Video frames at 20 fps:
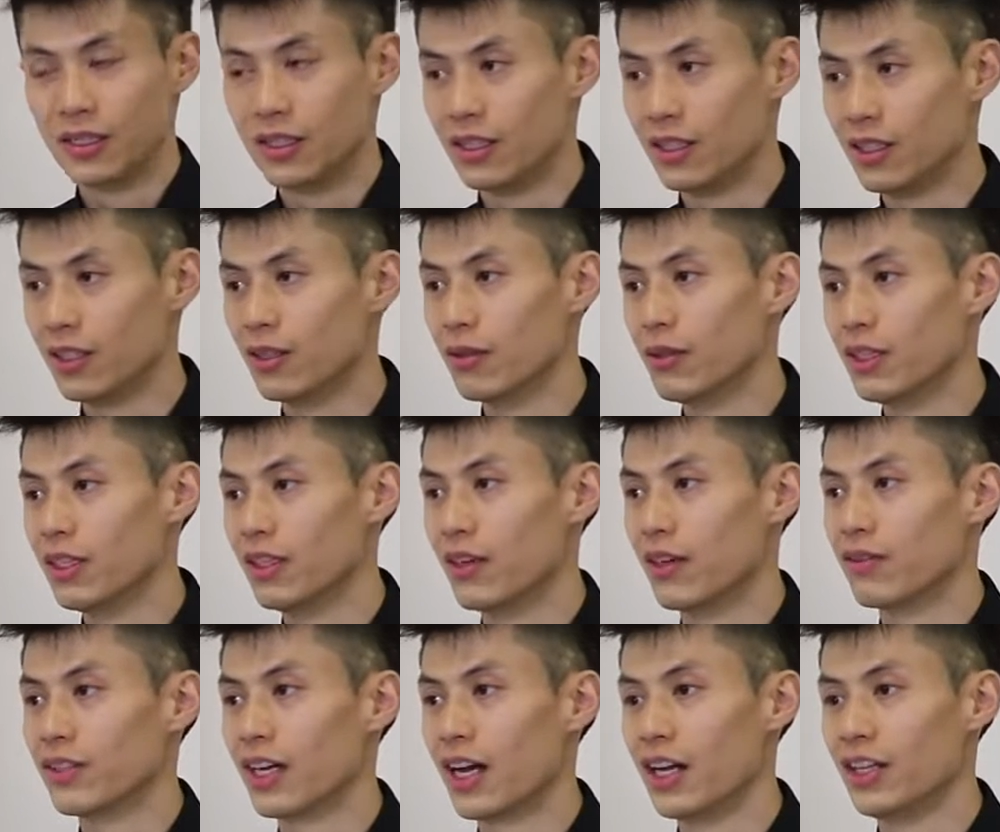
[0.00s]
The theory
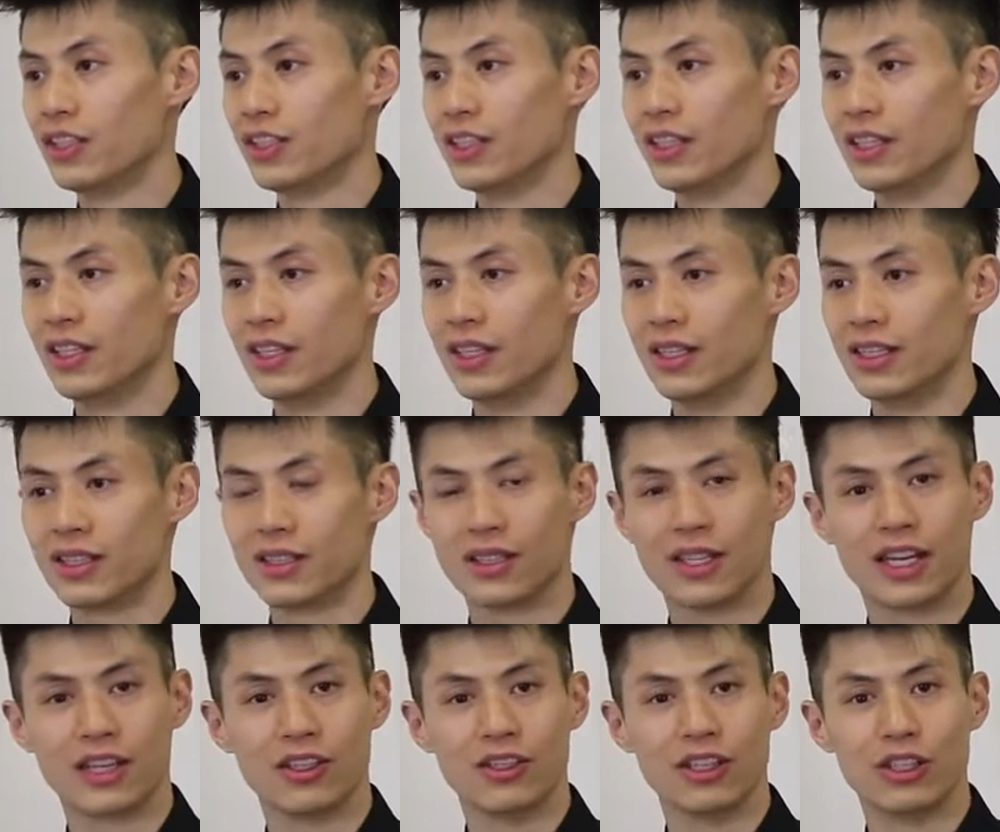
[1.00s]
of Tai Chi is
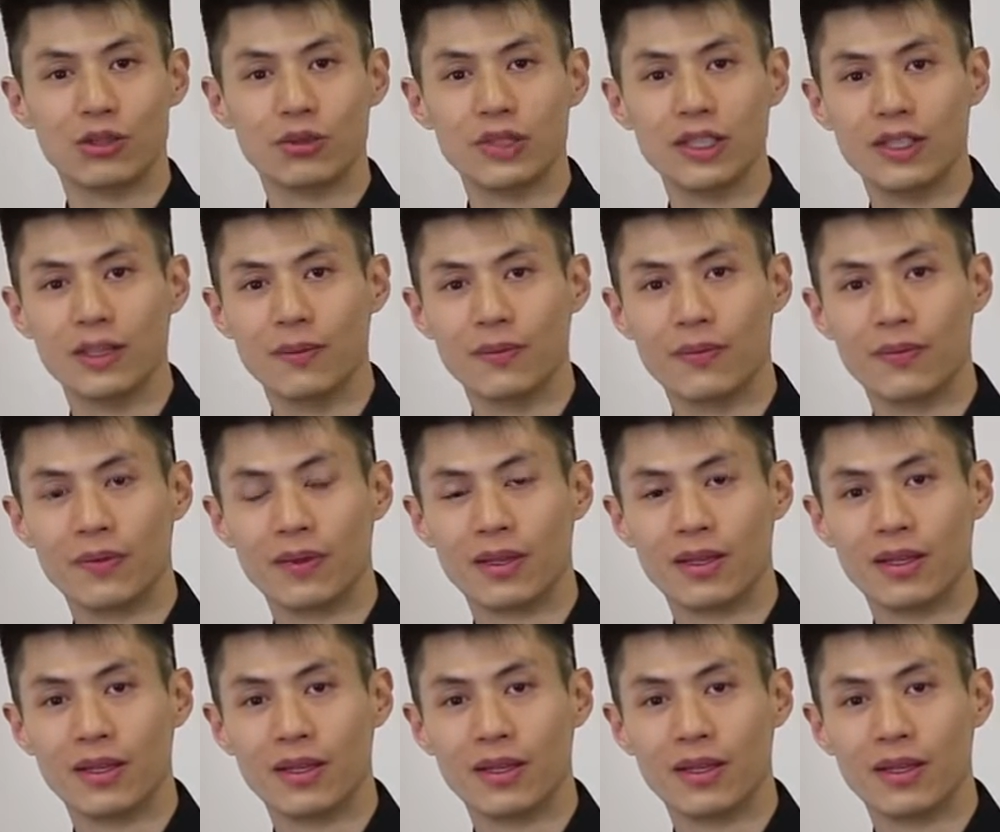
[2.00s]
like you're a tree.